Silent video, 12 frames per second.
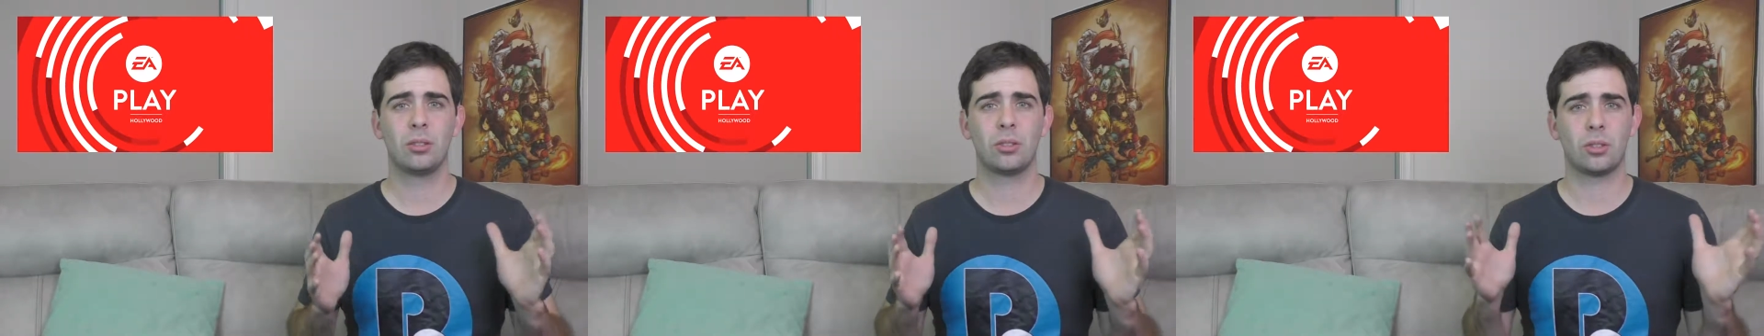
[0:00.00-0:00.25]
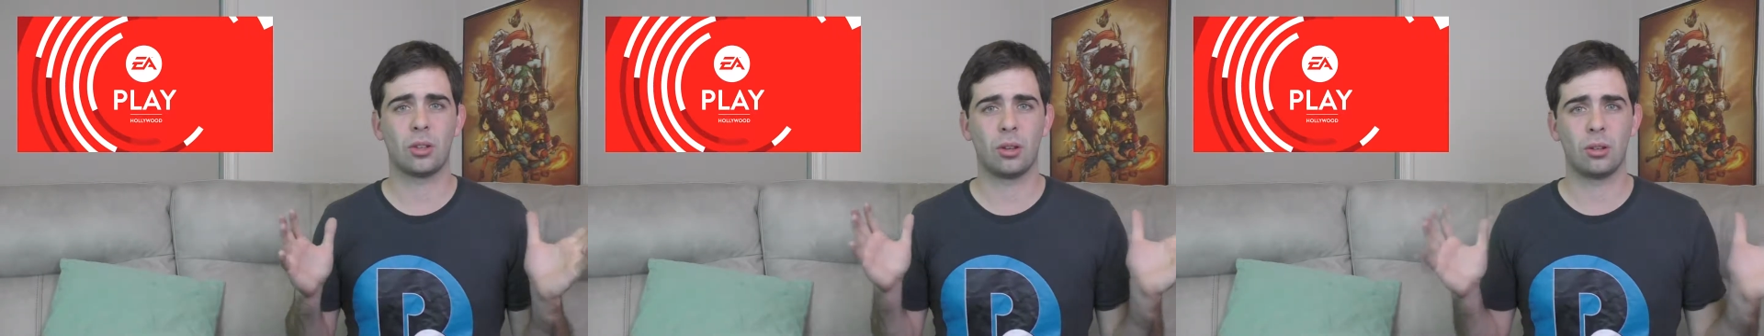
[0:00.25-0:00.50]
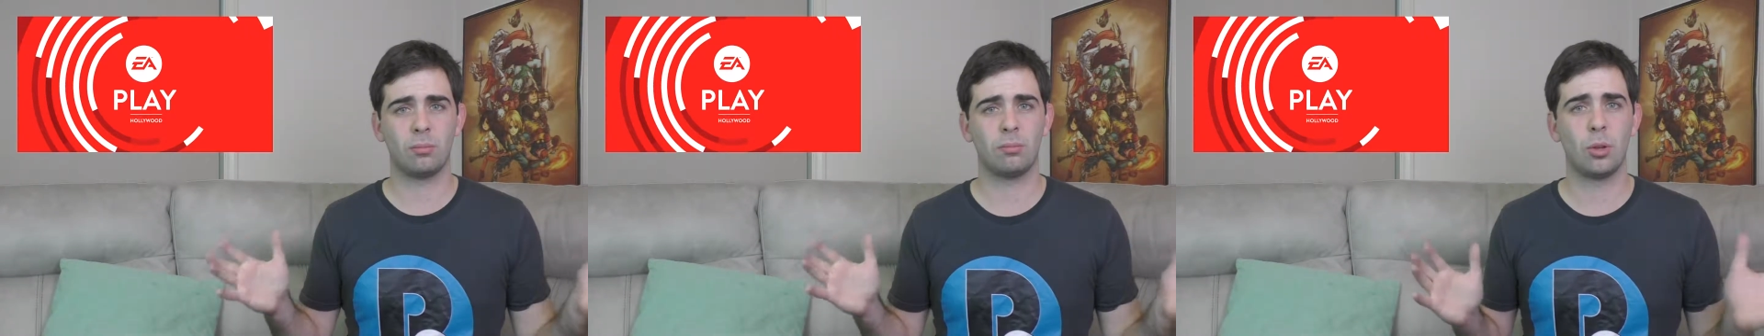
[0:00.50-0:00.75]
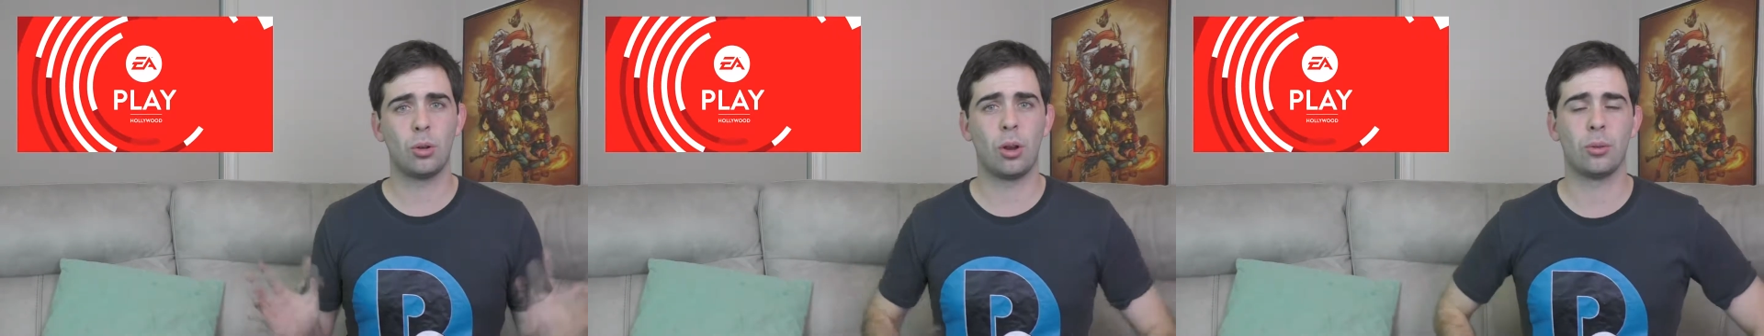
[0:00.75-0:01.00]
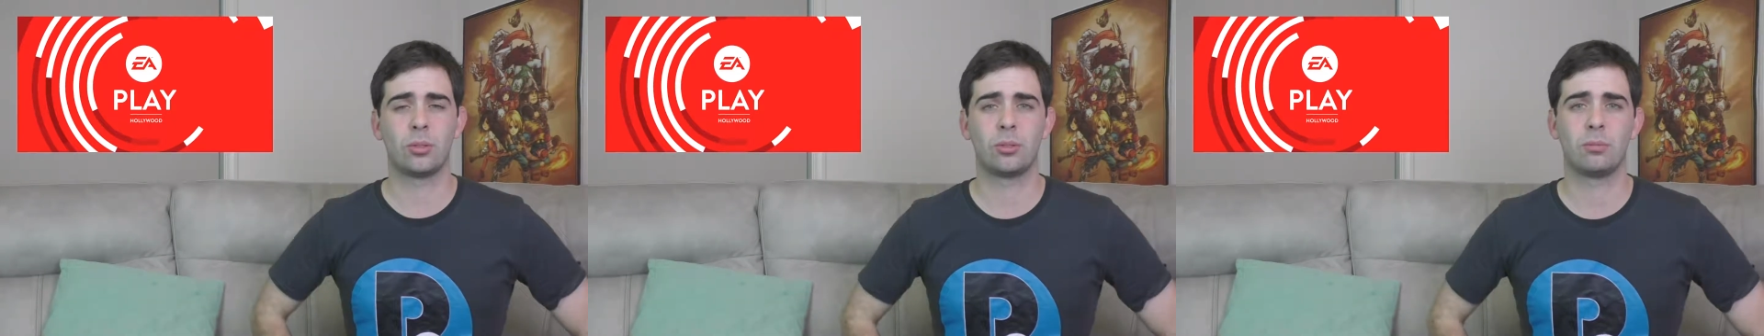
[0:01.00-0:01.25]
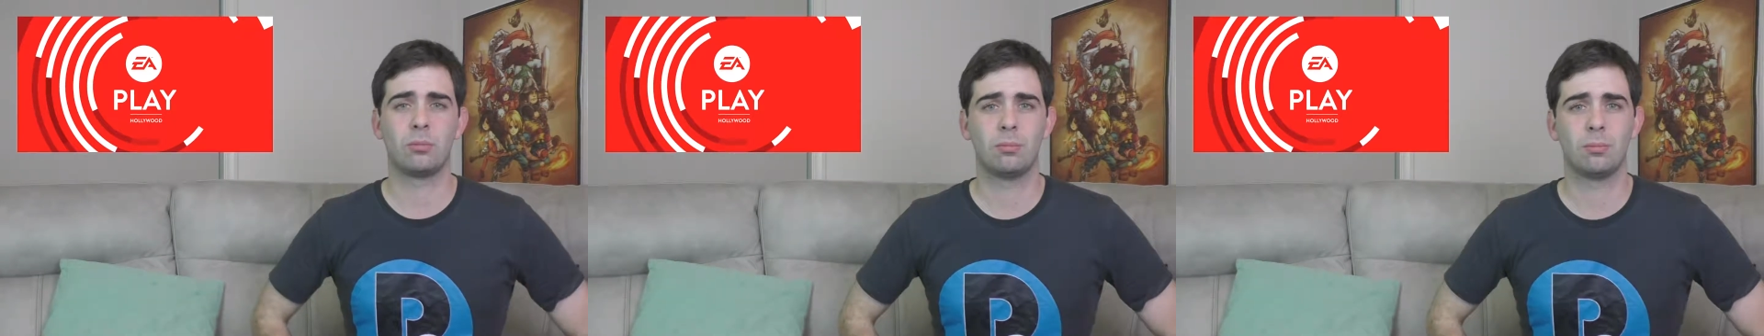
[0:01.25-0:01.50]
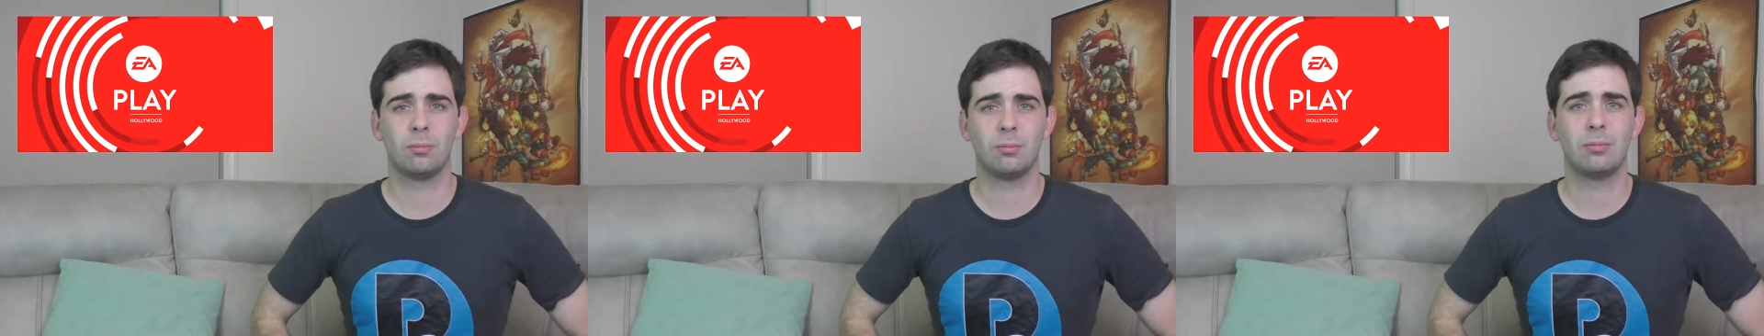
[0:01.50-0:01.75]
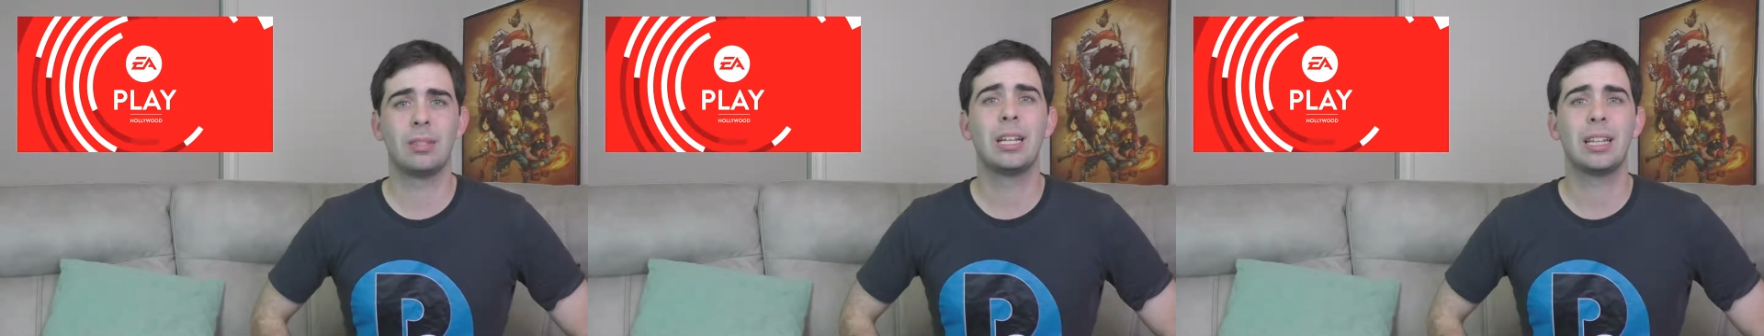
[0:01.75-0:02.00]
So who knows?
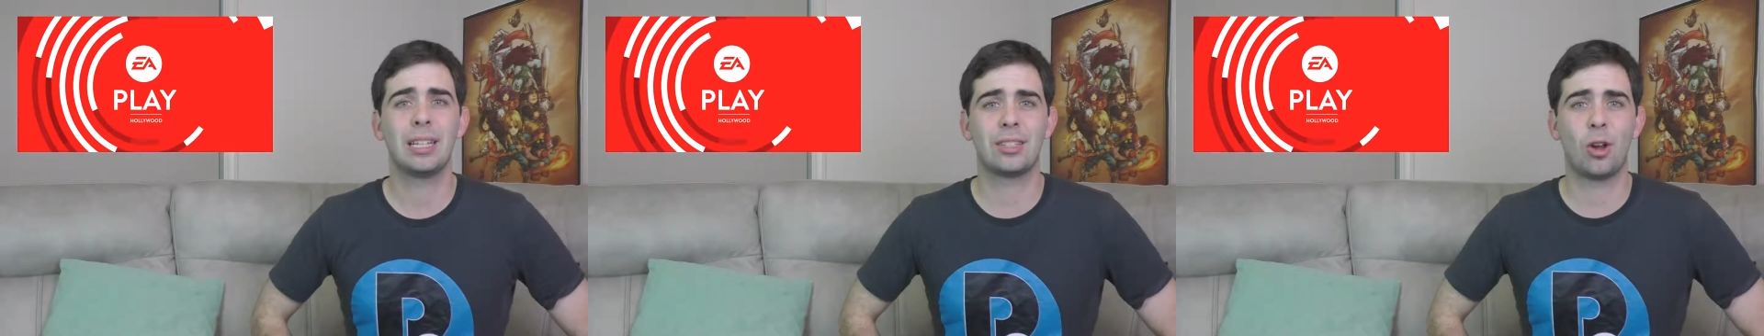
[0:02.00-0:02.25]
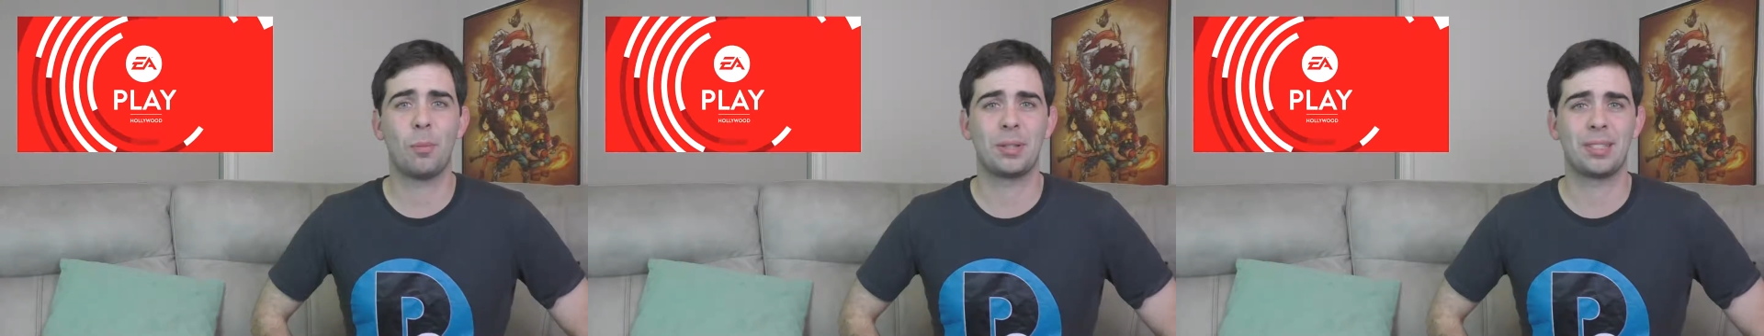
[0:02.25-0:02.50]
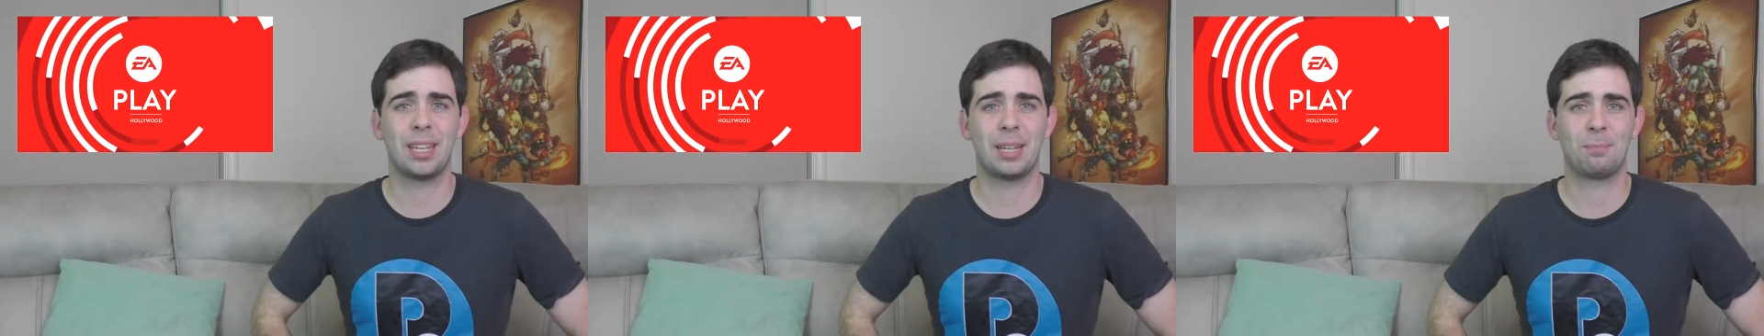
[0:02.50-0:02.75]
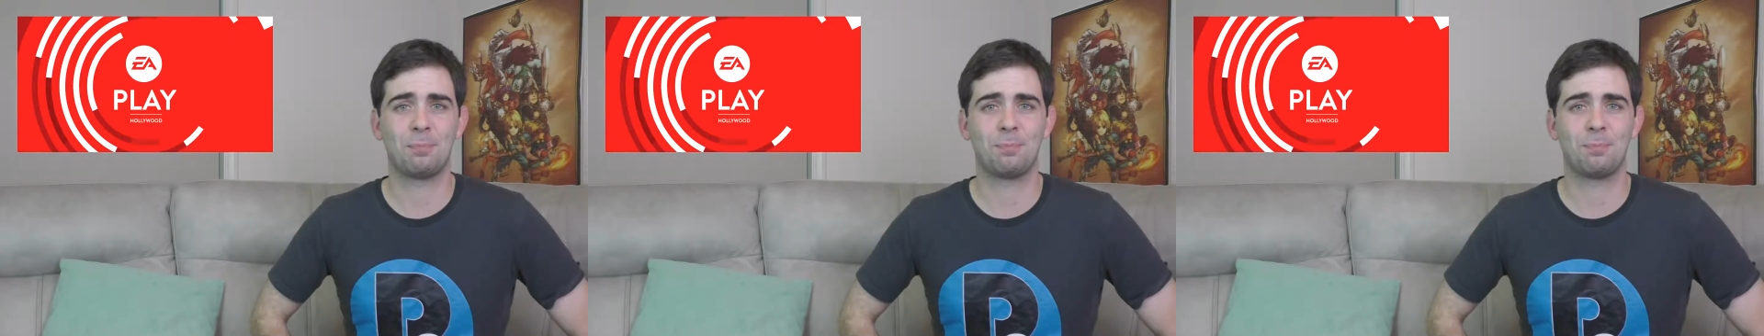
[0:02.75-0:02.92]
Let's hope it's there.